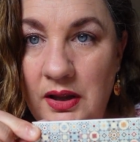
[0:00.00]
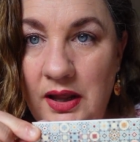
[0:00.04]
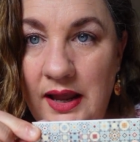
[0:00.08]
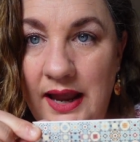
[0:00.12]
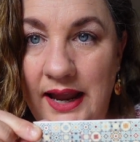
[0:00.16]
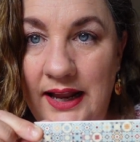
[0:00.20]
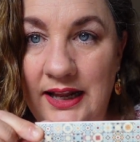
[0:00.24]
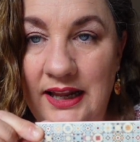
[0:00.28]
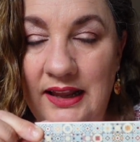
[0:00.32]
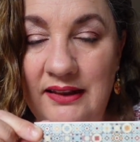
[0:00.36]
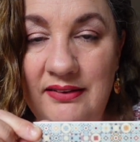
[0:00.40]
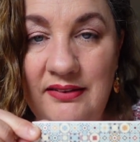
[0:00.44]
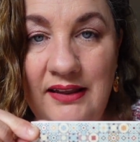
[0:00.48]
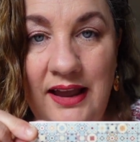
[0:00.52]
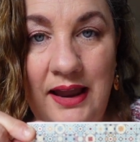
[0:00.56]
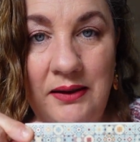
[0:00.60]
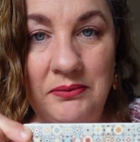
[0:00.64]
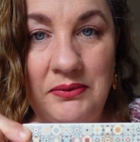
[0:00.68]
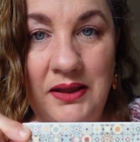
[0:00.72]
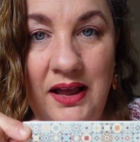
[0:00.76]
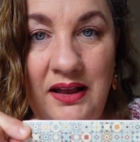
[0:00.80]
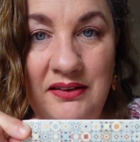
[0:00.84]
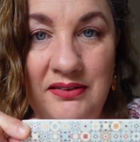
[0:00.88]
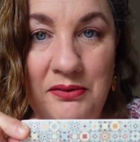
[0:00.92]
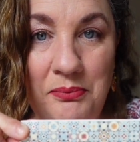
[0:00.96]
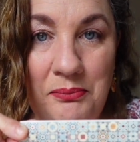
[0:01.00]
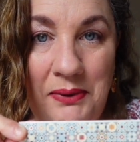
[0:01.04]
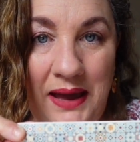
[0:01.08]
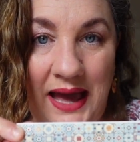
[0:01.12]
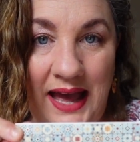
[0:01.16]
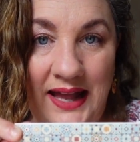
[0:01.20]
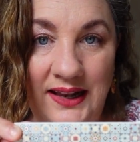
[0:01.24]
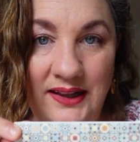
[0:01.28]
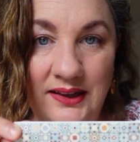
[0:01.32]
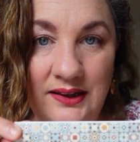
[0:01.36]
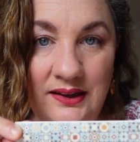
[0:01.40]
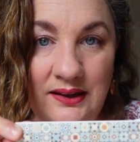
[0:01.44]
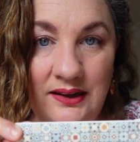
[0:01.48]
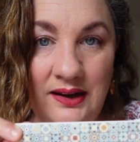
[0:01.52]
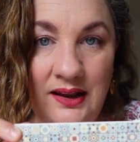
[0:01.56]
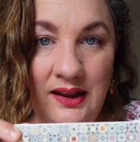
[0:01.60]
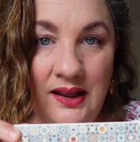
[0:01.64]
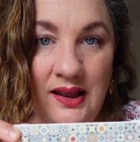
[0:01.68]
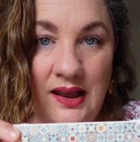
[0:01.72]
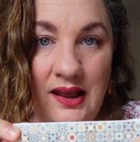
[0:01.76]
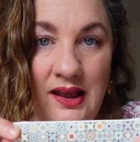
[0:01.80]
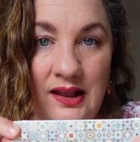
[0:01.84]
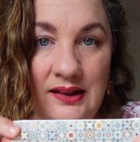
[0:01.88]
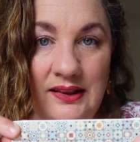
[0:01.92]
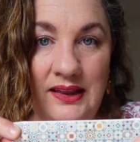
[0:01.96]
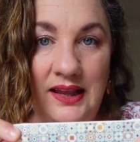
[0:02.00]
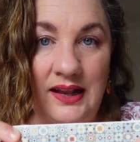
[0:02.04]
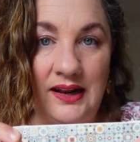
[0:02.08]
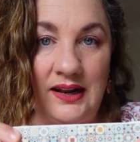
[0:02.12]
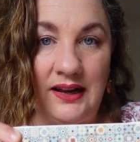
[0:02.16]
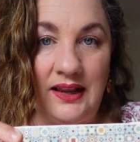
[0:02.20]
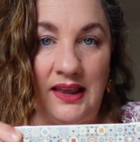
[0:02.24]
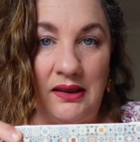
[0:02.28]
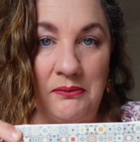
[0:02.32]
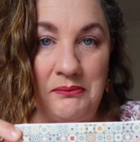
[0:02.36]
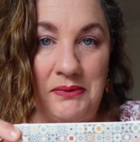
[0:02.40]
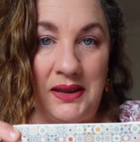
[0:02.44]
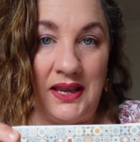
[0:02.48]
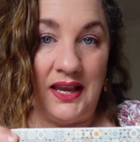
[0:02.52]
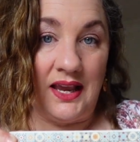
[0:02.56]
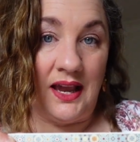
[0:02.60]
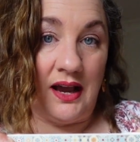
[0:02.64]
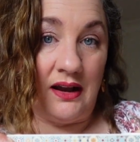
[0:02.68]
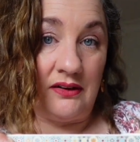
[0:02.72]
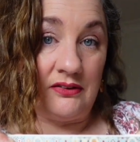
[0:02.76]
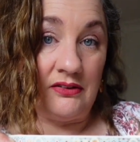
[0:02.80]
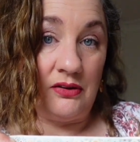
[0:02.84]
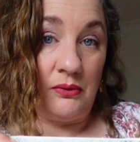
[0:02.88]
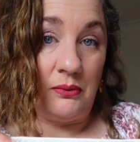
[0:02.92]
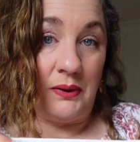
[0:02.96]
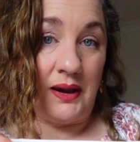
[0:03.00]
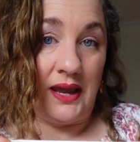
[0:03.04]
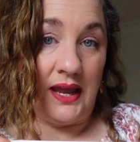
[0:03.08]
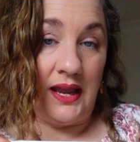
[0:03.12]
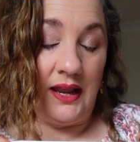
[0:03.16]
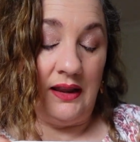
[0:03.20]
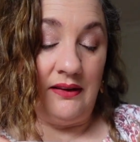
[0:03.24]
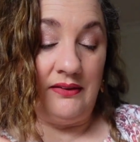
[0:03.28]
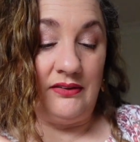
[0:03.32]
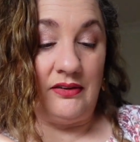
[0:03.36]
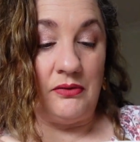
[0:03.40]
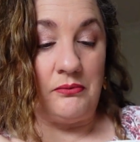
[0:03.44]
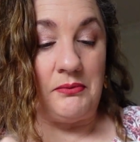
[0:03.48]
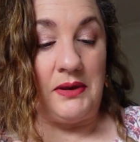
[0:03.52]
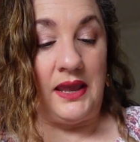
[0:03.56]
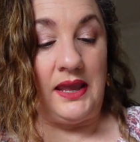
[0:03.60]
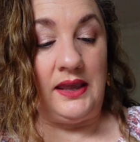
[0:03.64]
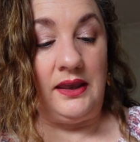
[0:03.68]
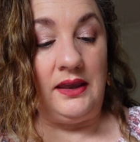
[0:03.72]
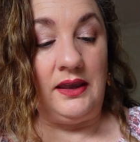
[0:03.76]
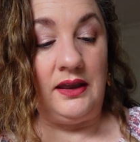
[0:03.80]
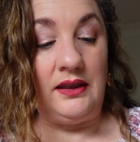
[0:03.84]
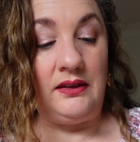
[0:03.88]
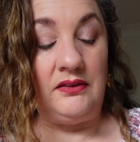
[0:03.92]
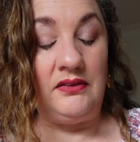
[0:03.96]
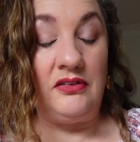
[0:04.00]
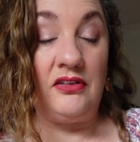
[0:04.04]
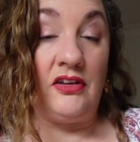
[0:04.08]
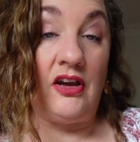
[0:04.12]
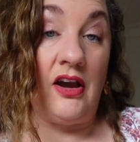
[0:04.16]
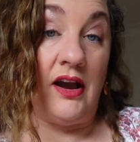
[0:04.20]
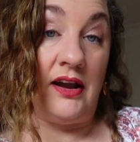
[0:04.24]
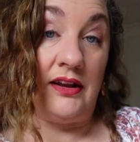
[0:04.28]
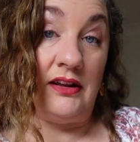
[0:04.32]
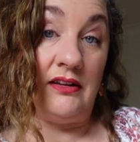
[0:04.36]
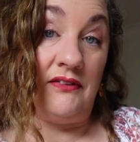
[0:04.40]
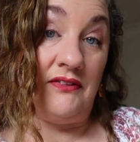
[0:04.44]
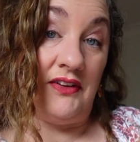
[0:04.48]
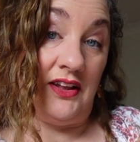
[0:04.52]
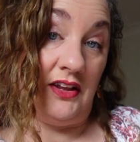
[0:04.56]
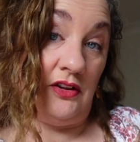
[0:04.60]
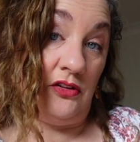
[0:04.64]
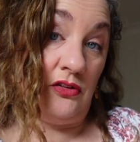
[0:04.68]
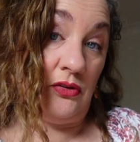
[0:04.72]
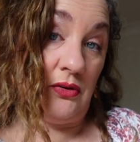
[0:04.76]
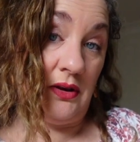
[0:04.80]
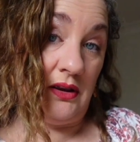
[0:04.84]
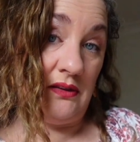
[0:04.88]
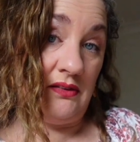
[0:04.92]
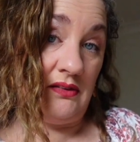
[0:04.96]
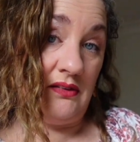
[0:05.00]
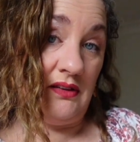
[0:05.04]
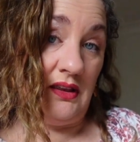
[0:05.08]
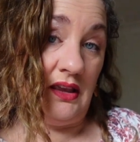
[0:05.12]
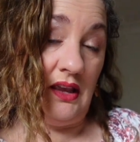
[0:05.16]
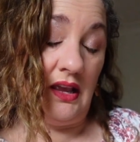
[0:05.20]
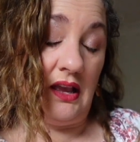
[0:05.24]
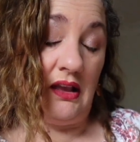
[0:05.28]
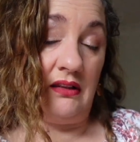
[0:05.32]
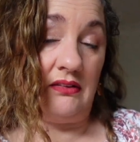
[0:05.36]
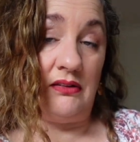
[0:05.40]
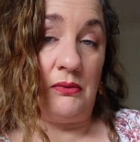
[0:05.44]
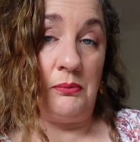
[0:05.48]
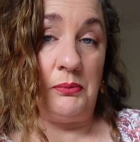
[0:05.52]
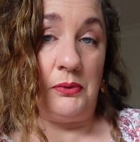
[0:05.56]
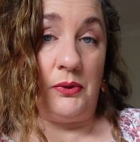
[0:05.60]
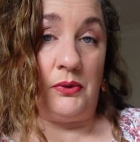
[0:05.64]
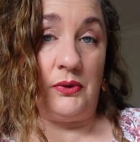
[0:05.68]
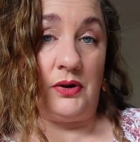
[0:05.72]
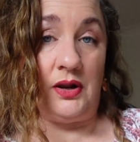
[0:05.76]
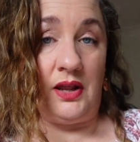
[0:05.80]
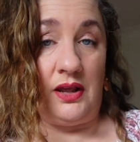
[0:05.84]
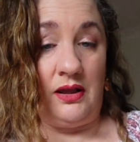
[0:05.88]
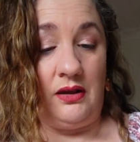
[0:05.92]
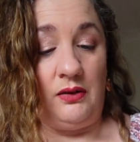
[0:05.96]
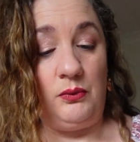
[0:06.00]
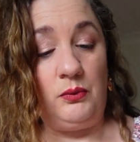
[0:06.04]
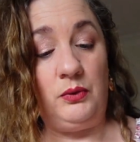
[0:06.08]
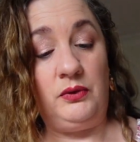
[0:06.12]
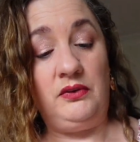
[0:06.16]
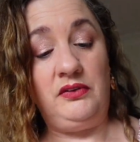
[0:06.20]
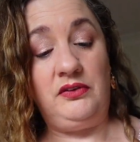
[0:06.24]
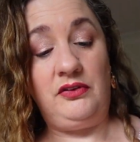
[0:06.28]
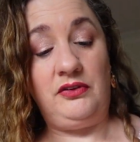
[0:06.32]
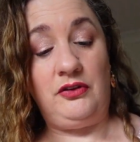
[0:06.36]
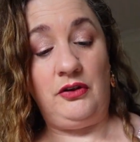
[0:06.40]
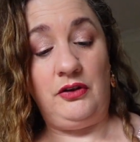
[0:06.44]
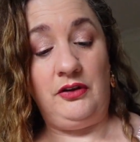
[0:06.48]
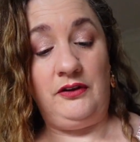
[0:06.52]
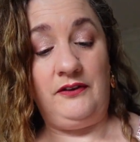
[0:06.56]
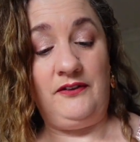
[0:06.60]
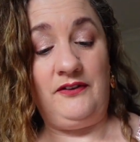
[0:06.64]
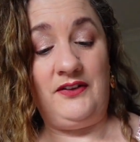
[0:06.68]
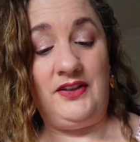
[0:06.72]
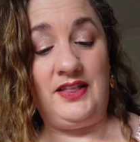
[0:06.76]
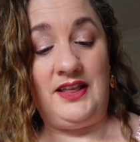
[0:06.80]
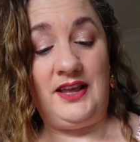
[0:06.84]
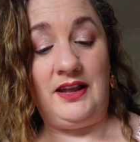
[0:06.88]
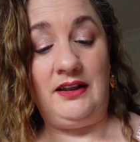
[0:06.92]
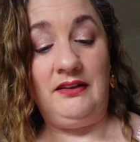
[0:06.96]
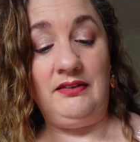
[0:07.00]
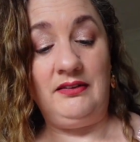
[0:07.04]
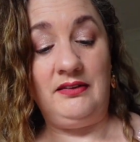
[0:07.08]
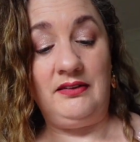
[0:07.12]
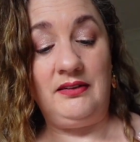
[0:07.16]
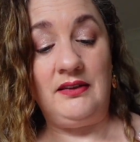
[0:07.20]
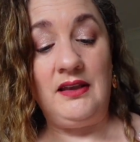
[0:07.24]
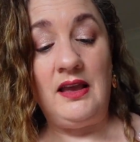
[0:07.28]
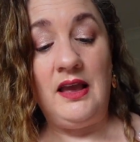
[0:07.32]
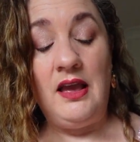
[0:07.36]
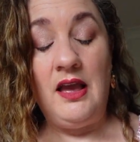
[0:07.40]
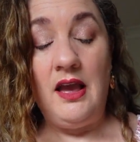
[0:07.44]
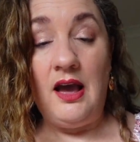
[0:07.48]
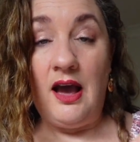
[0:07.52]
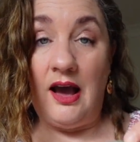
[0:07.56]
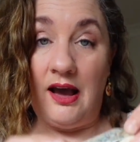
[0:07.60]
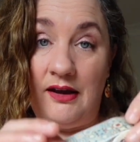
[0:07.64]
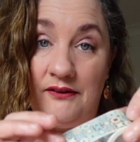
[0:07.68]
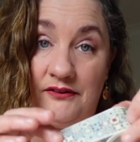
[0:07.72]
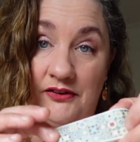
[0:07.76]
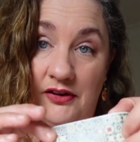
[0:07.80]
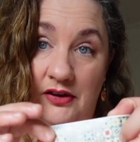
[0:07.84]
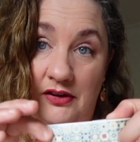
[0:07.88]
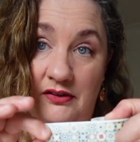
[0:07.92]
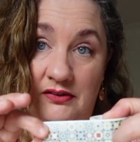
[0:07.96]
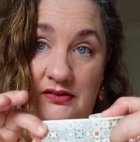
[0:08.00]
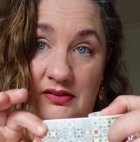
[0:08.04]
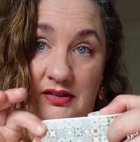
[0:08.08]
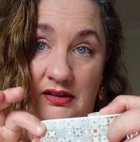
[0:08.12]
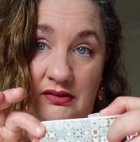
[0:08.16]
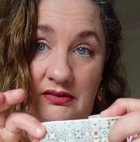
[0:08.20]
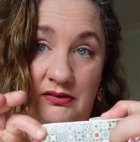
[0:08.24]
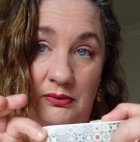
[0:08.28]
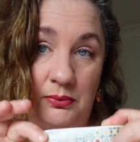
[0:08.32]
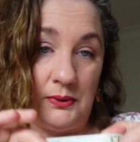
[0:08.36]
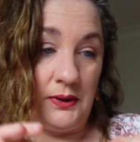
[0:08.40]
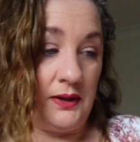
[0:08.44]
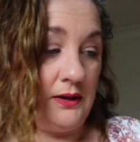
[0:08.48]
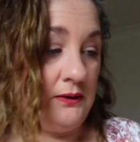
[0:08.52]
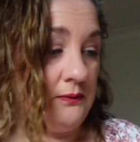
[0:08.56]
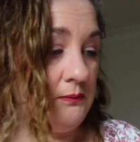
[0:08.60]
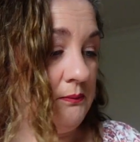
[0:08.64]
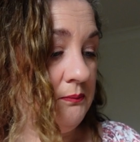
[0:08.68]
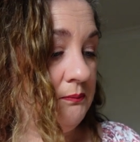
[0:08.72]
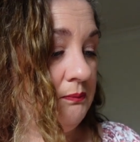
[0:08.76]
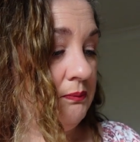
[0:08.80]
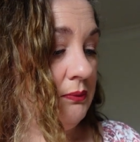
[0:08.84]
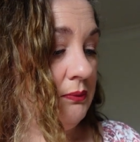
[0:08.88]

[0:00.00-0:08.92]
any tape that has a pattern that can be cut away to make it kind of interesting as a border would suit for this. I've used this one.